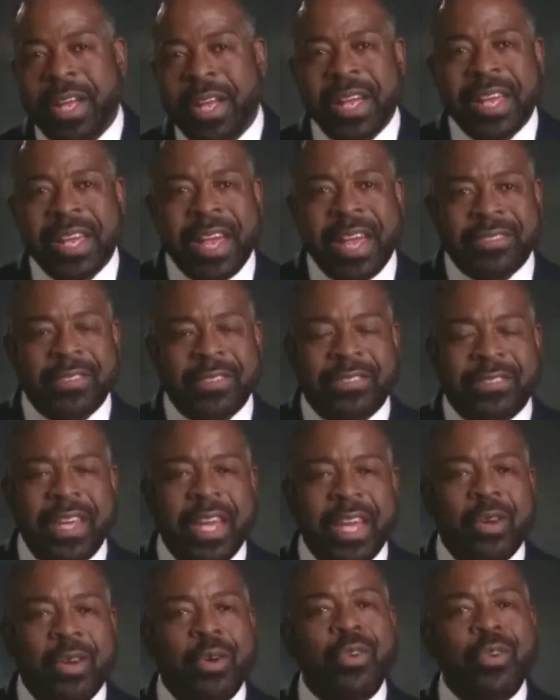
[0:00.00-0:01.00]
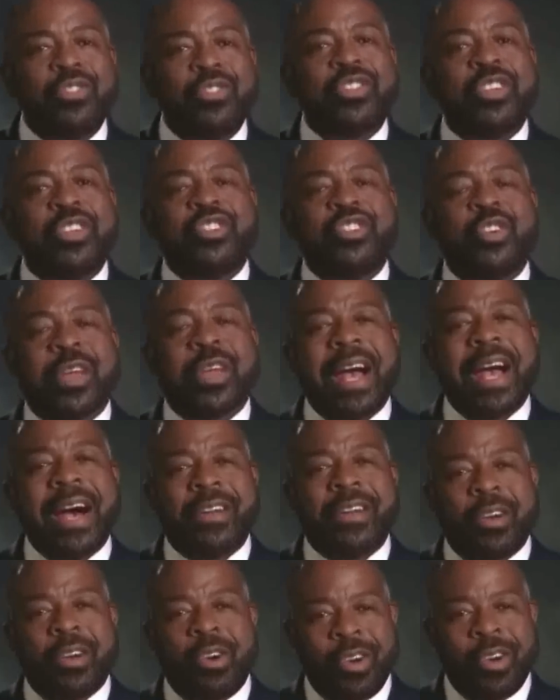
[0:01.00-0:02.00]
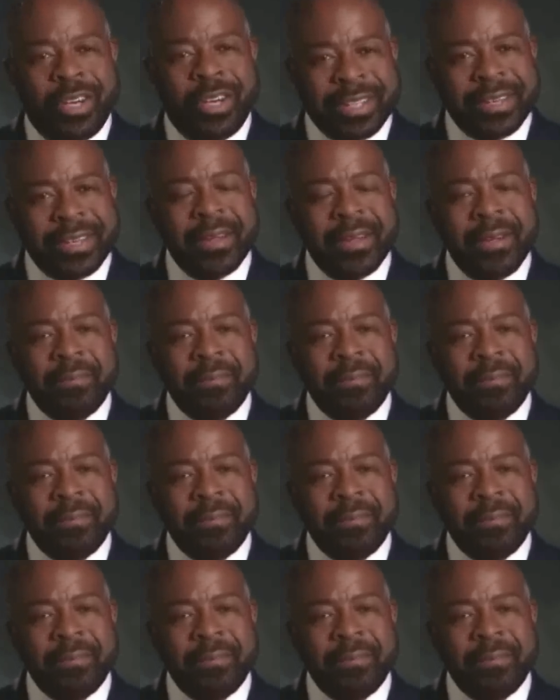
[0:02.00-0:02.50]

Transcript: He has a saying, who should you count on